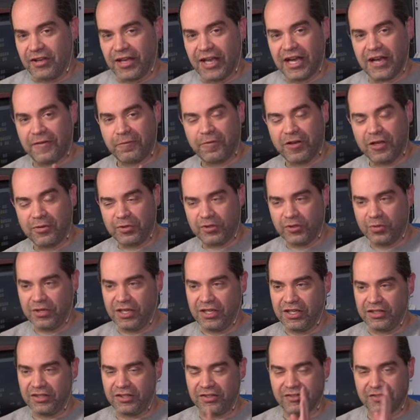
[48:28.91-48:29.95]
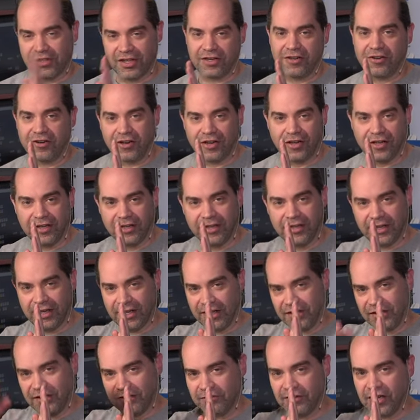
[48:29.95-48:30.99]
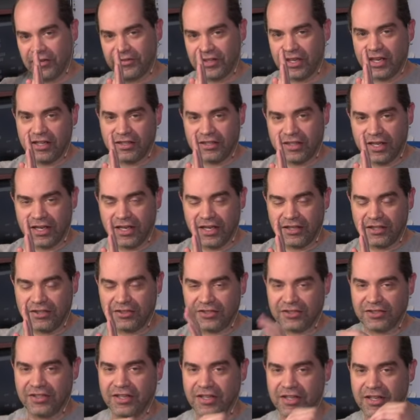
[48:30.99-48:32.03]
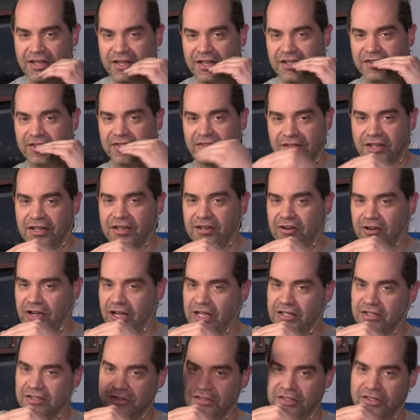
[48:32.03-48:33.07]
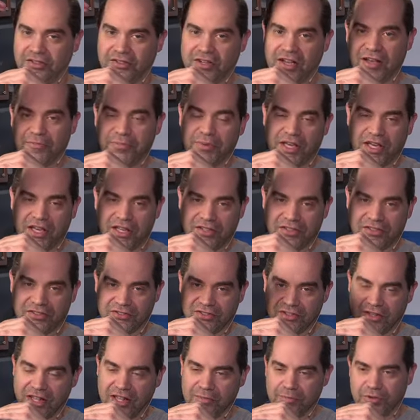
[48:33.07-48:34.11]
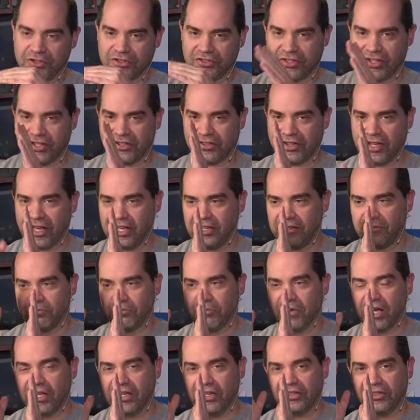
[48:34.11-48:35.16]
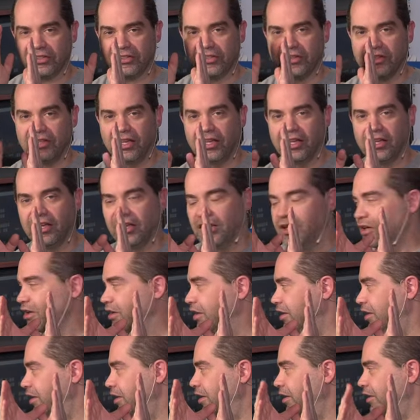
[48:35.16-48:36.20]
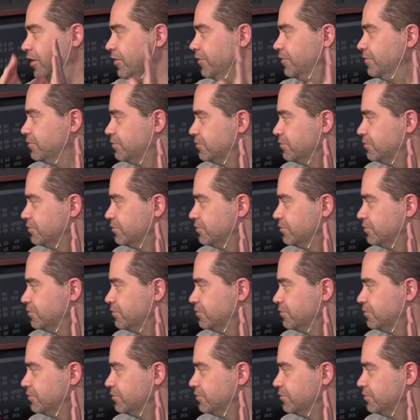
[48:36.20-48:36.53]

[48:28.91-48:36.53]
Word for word: halfway between center and the left-hand edge, and center and the top edge. So that puts us at minus uh,